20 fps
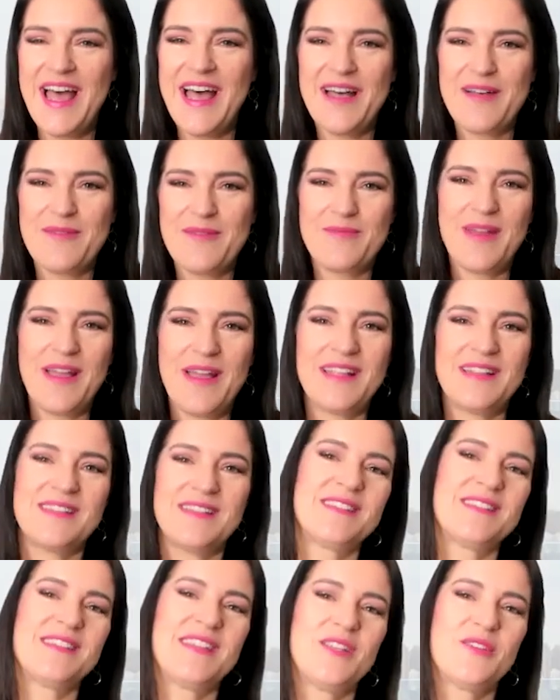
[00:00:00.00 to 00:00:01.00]

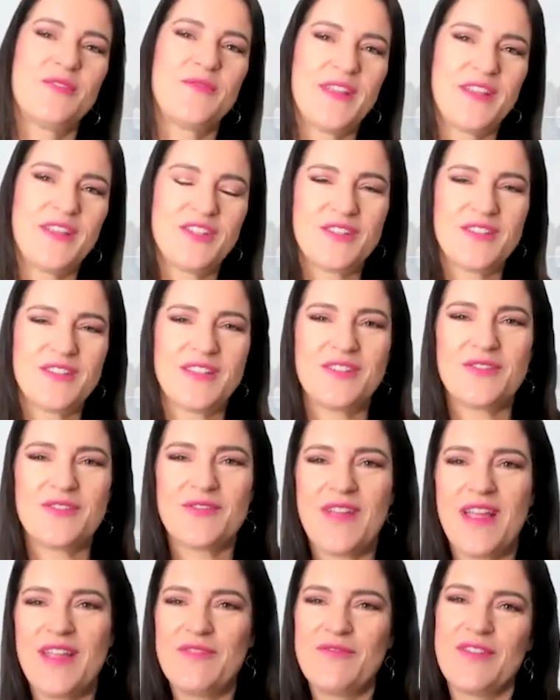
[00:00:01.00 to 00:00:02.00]
And the innovation that your
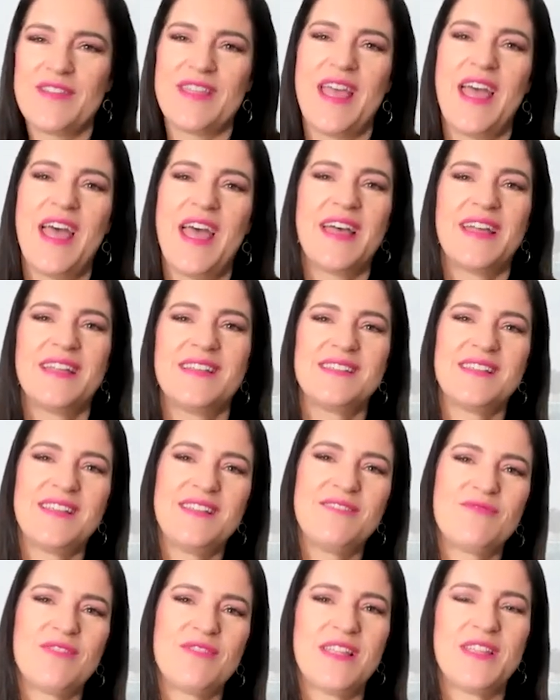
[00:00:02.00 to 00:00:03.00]
grandfather had
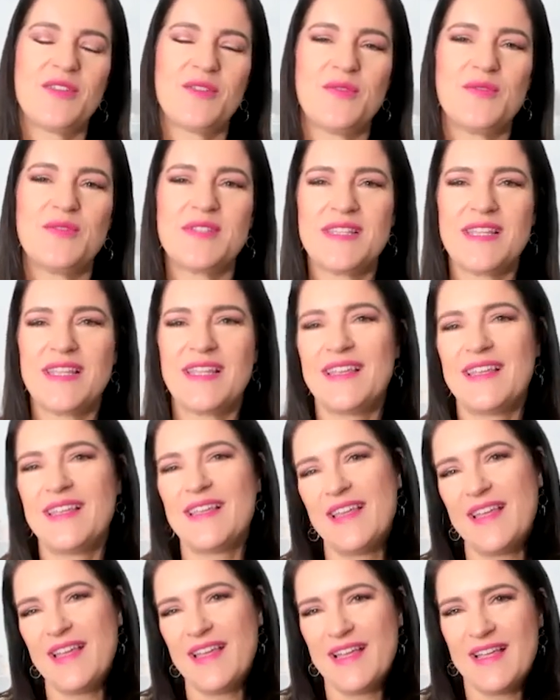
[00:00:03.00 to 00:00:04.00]
in
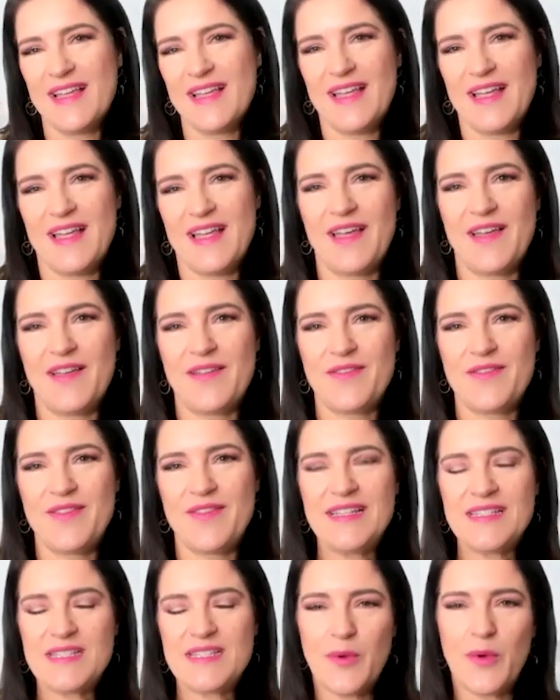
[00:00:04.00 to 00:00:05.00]
reusing
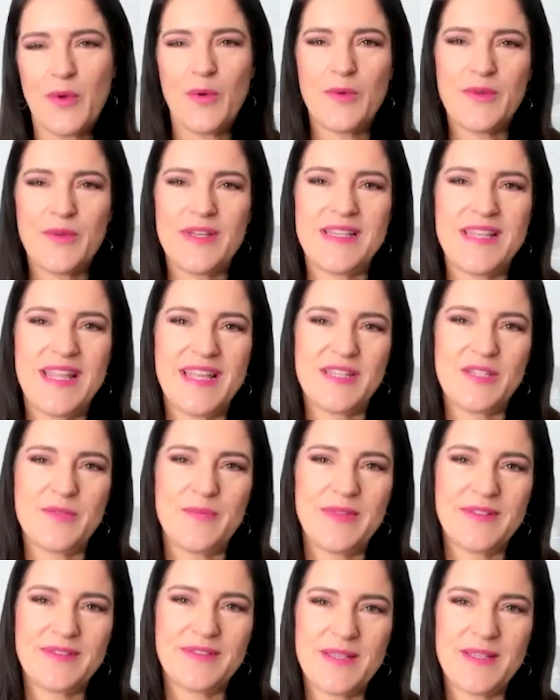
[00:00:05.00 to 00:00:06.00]
things that were already there to
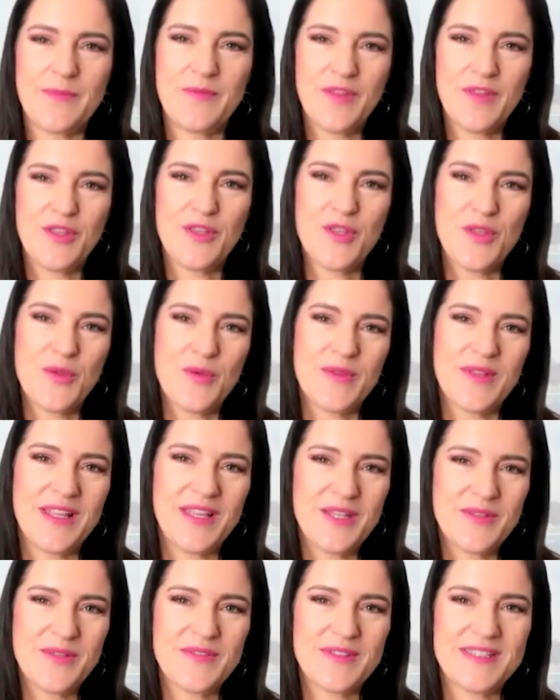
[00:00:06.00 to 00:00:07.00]
build something new and
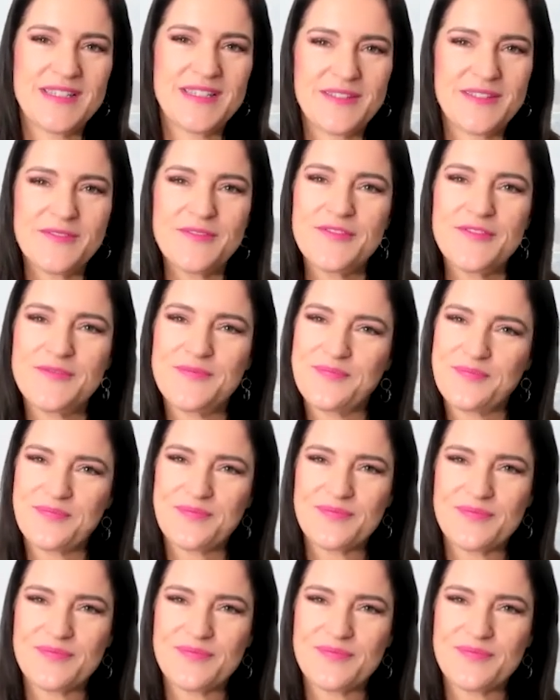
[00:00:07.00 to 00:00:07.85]
innovative.